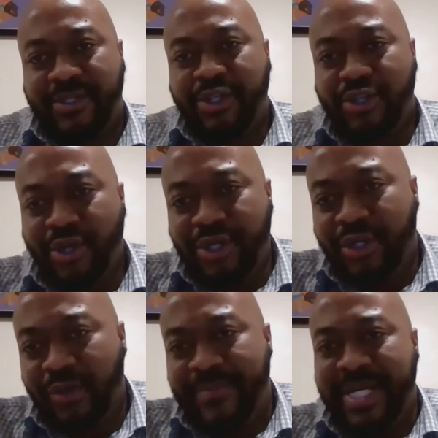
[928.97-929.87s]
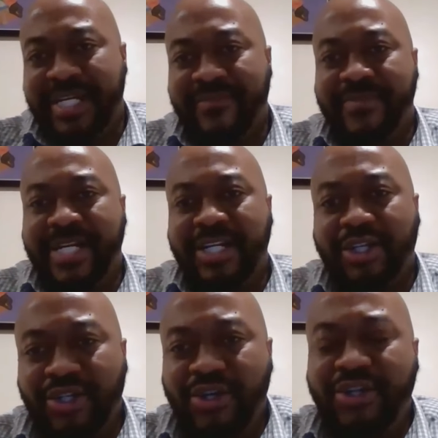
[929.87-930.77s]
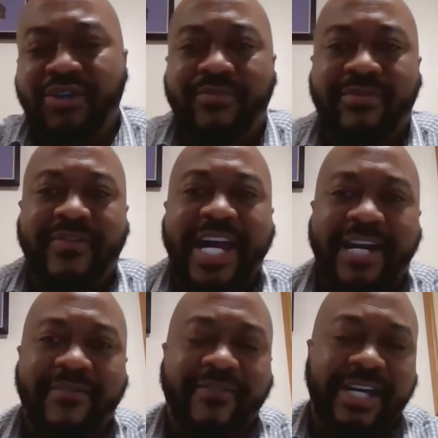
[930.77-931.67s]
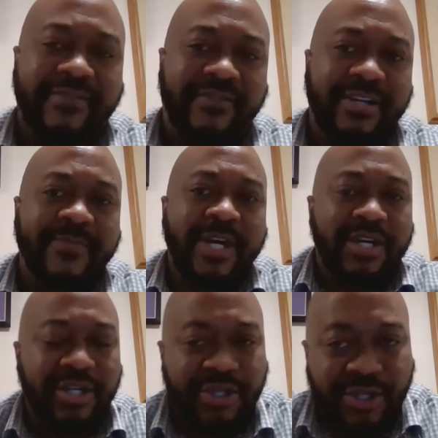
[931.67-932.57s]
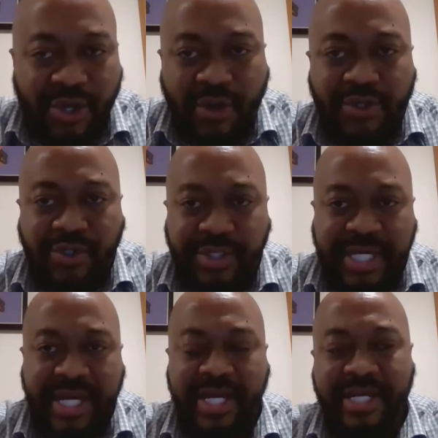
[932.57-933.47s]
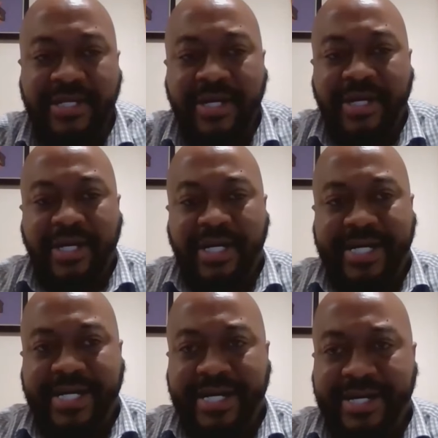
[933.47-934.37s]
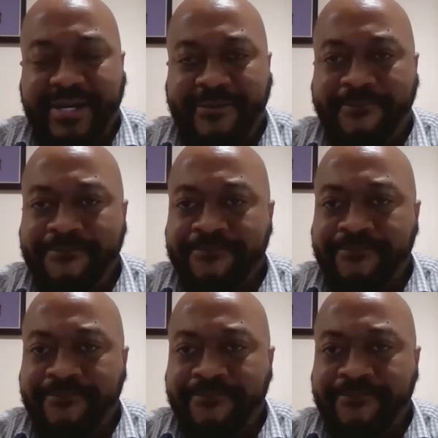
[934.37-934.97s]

You know you could pay them better. You know you could provide health care for them. You know you can uh, um,